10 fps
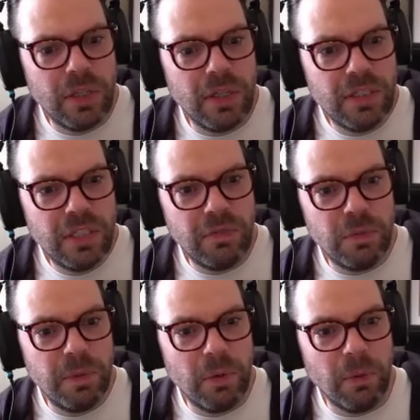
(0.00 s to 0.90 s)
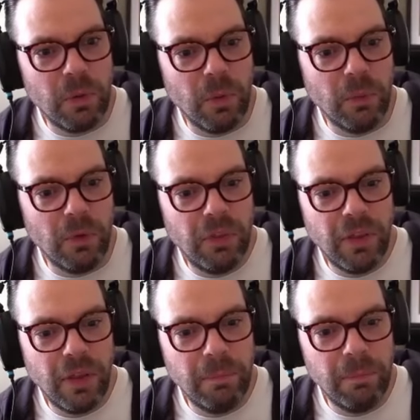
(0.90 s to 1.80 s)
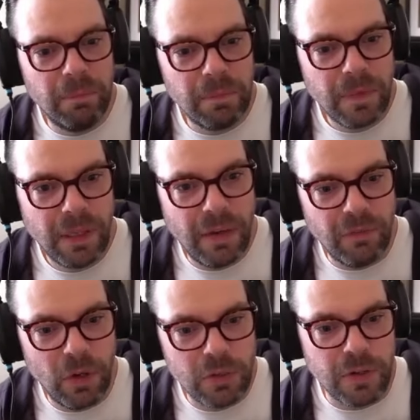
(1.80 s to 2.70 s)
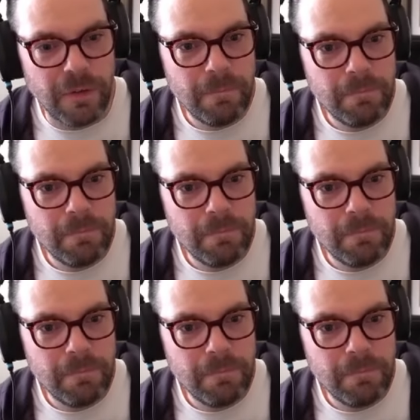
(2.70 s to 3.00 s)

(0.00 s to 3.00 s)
The Steven Spielberg one with um, Kevin Costner.